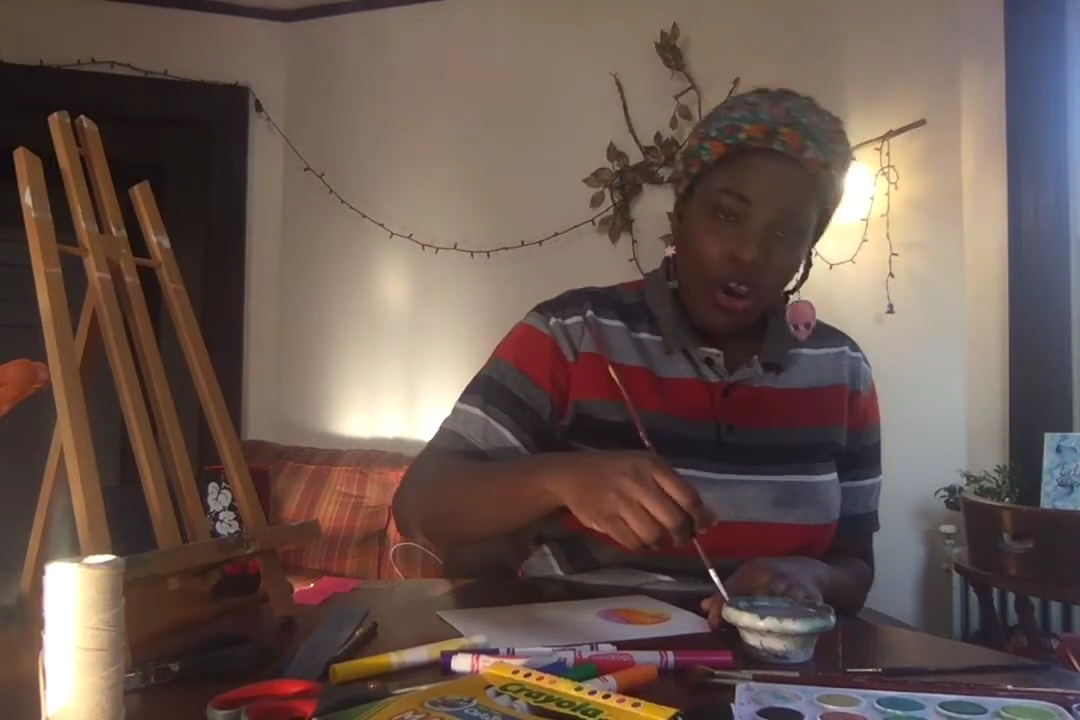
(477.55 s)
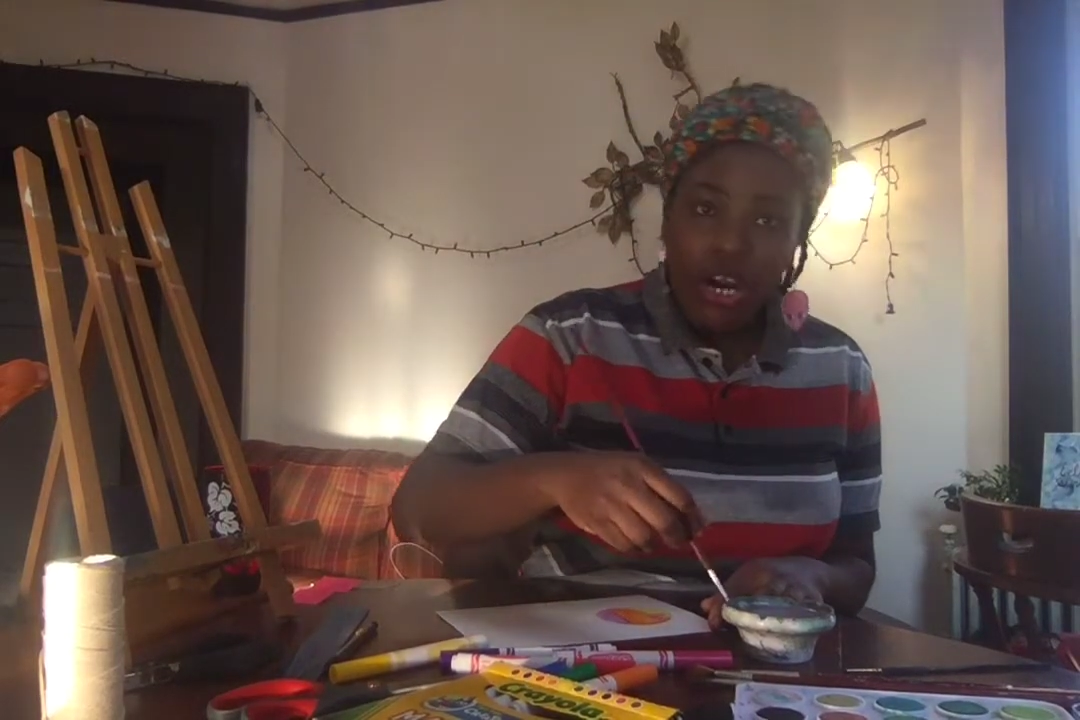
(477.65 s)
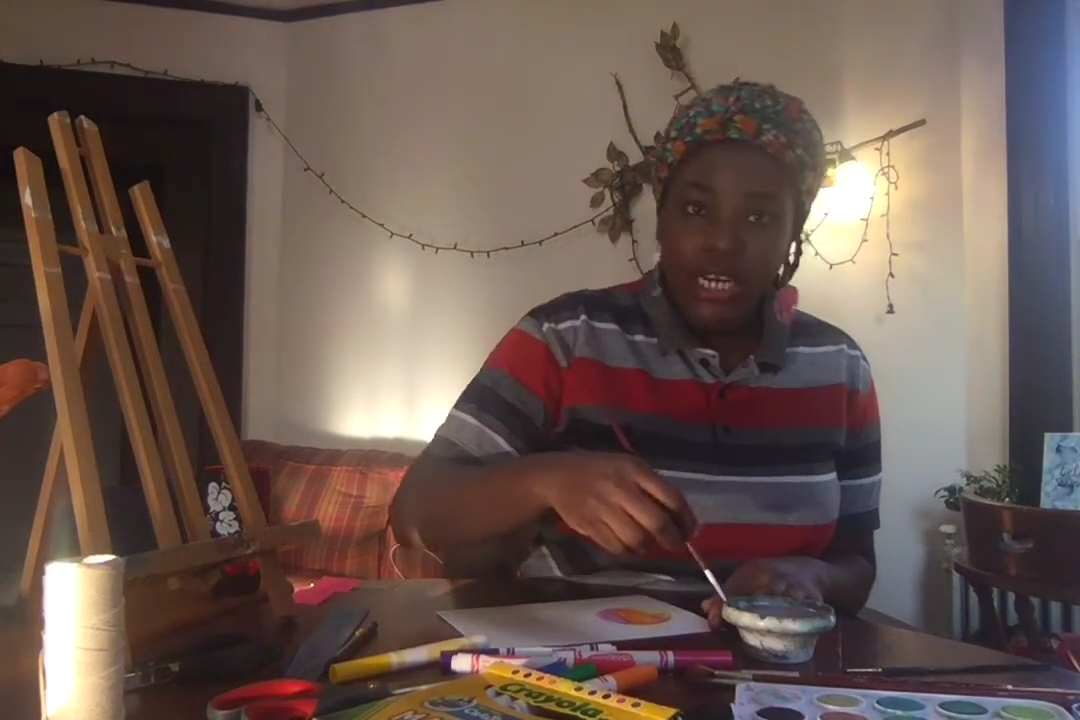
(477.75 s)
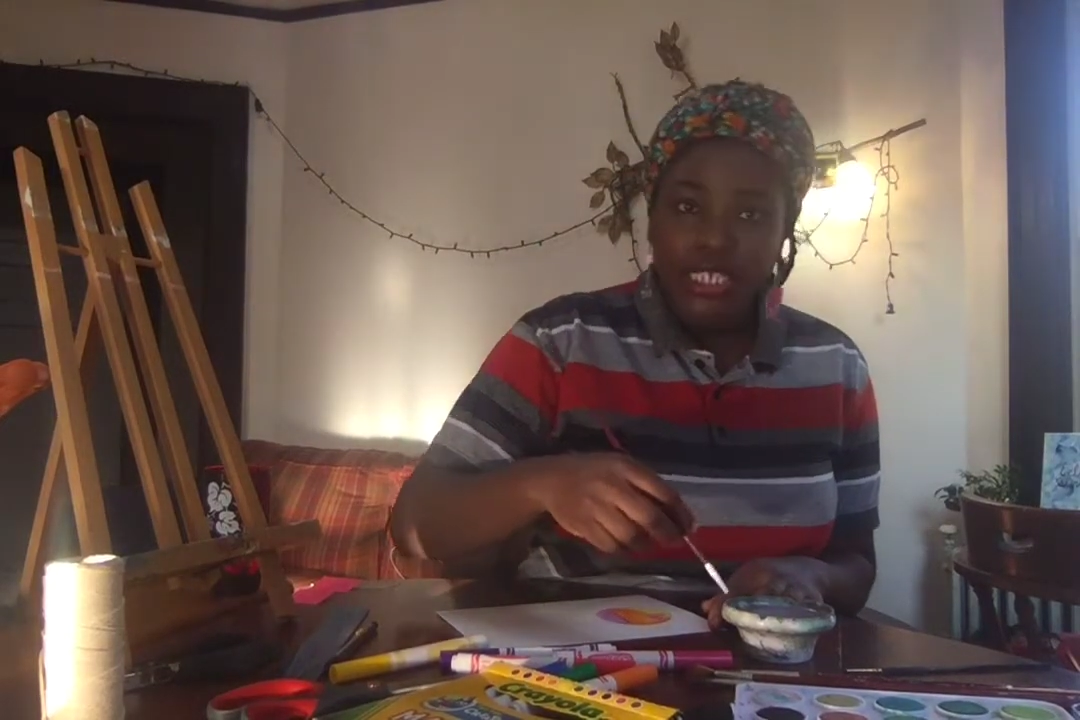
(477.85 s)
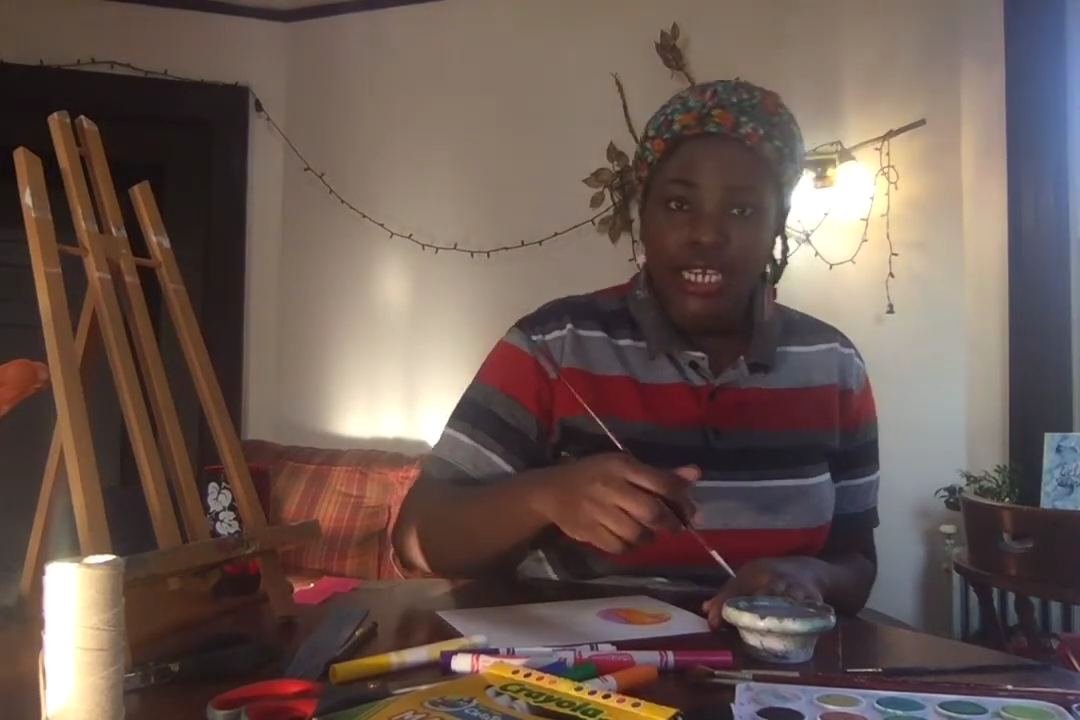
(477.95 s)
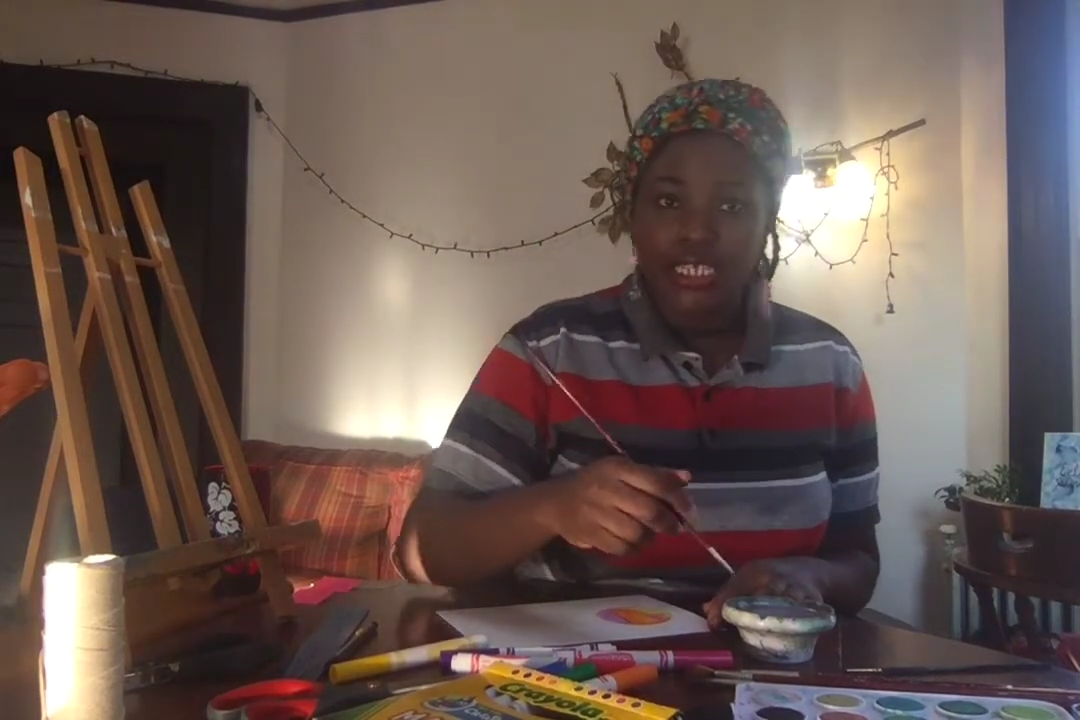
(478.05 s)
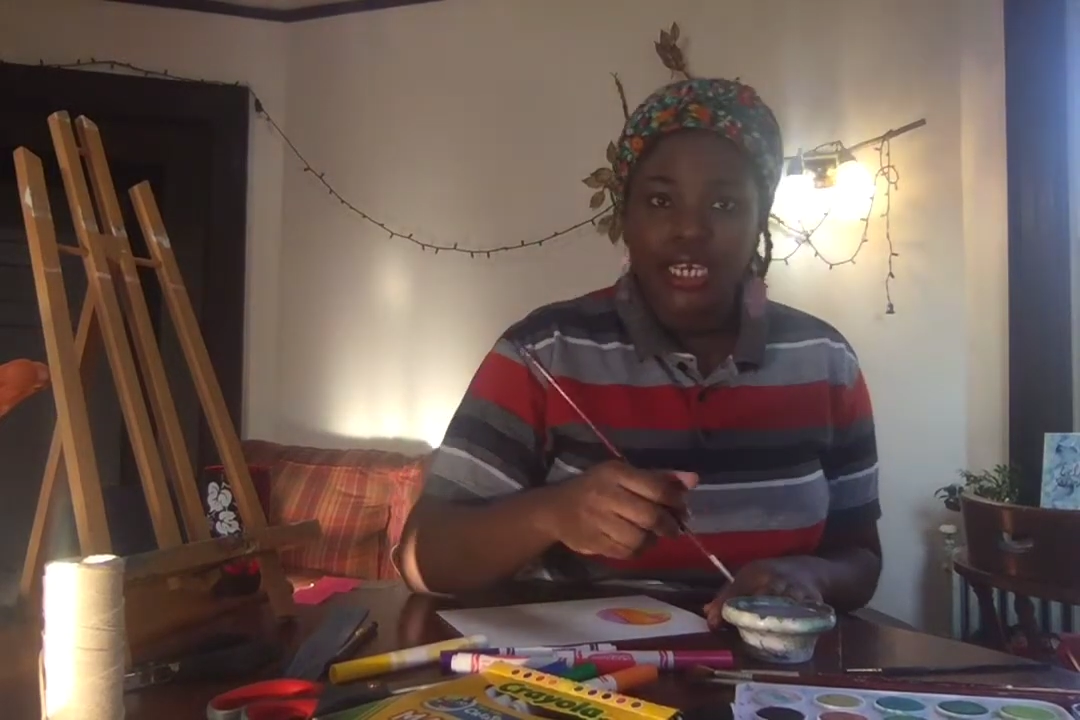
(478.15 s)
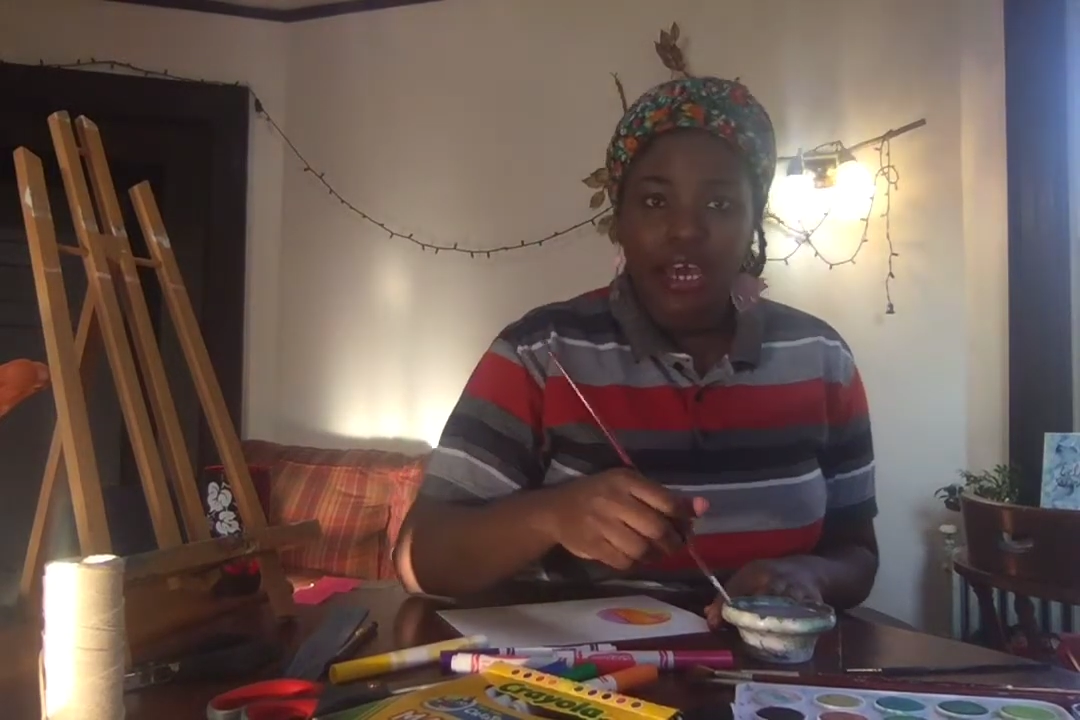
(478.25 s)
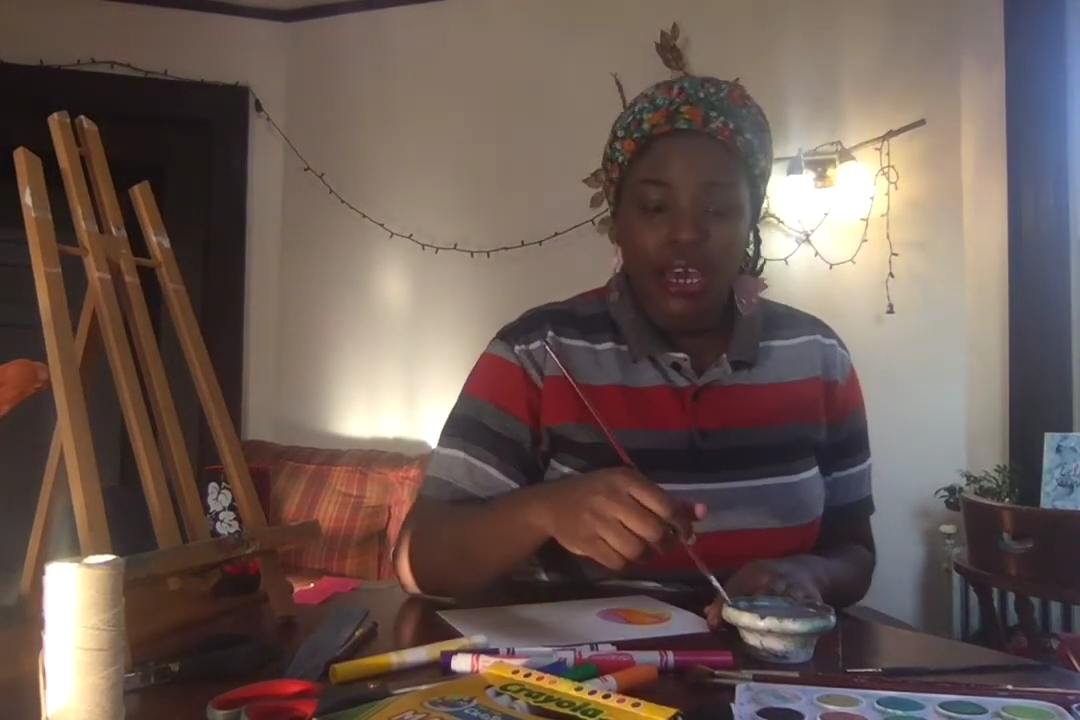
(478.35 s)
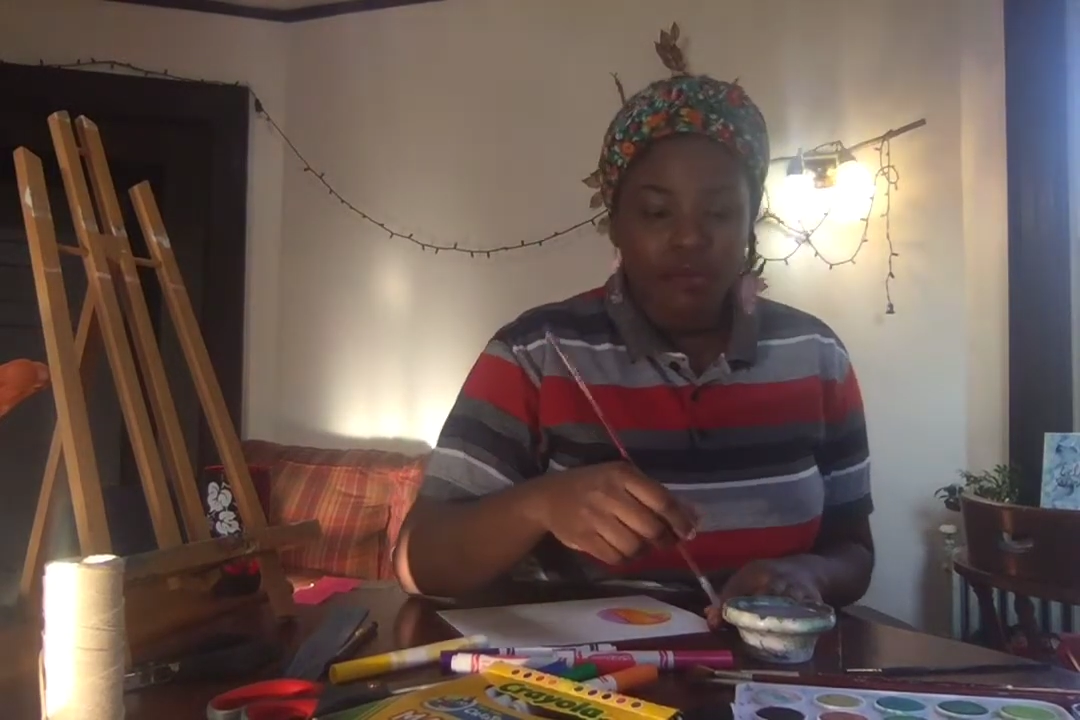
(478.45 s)
Art takes
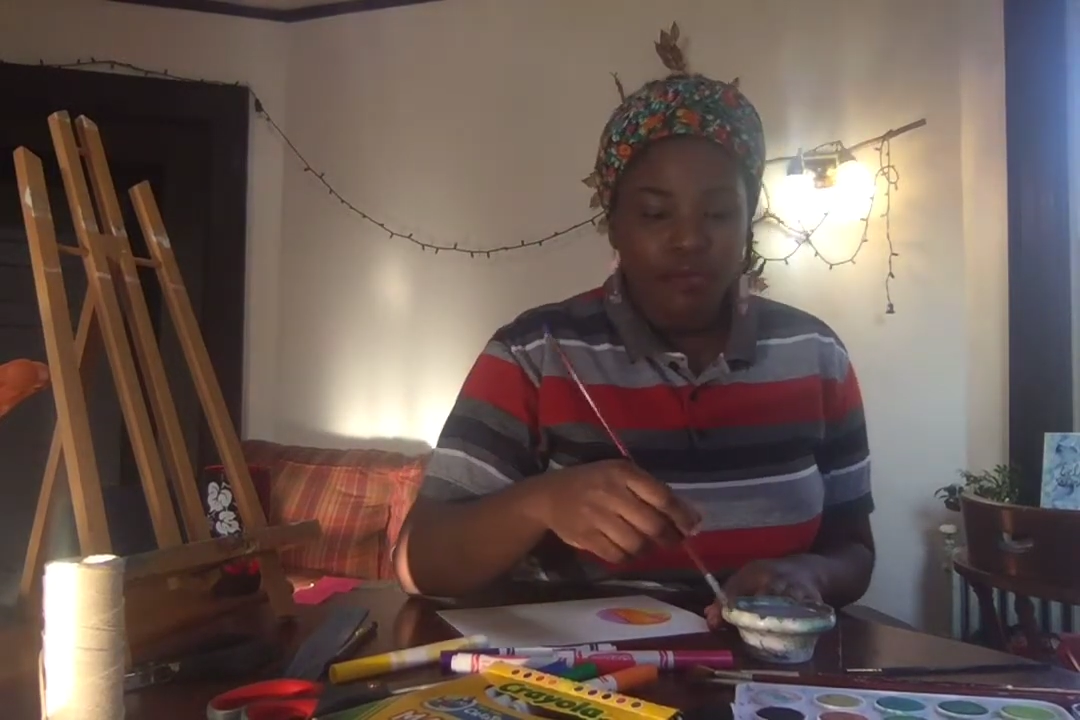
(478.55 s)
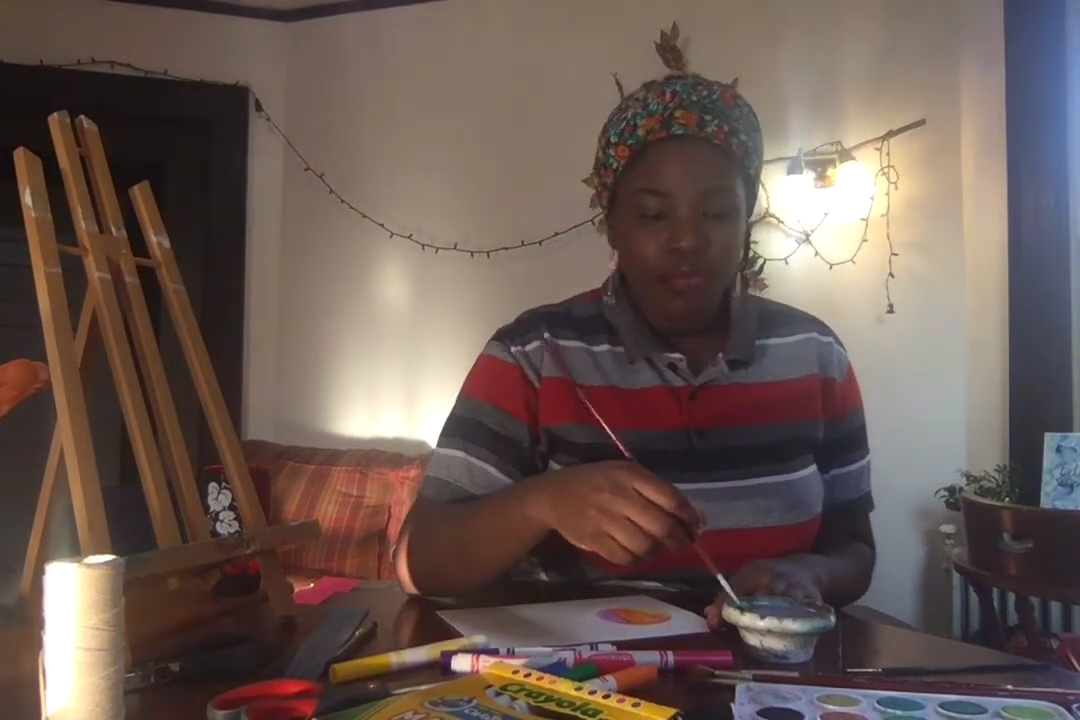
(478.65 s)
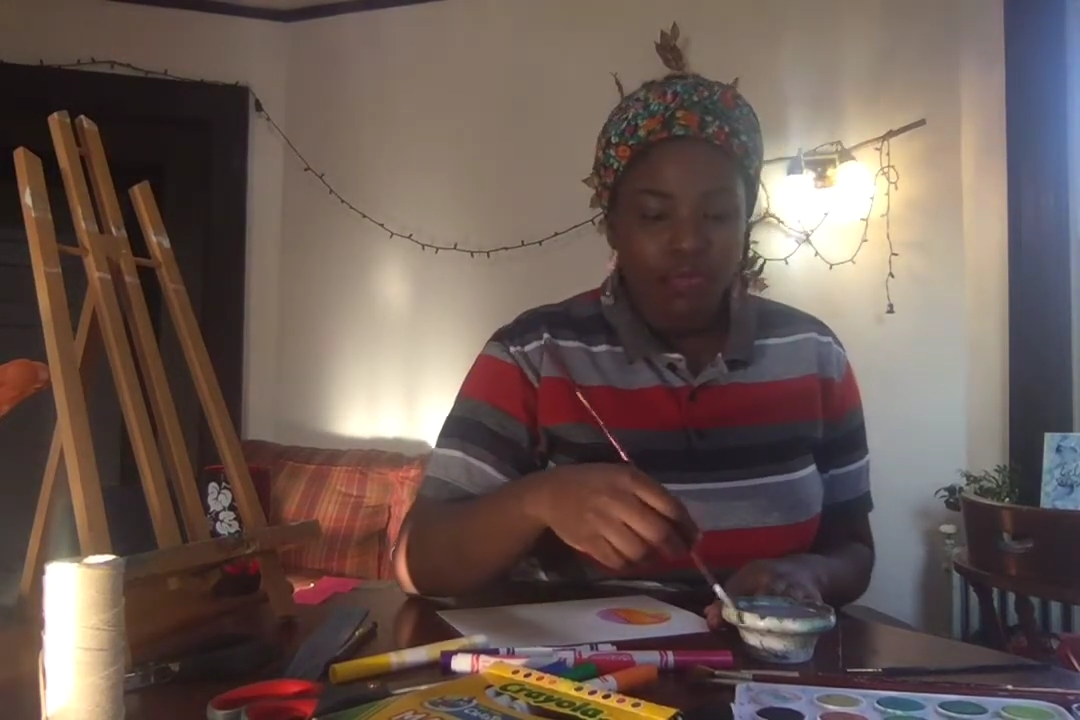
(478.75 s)
time.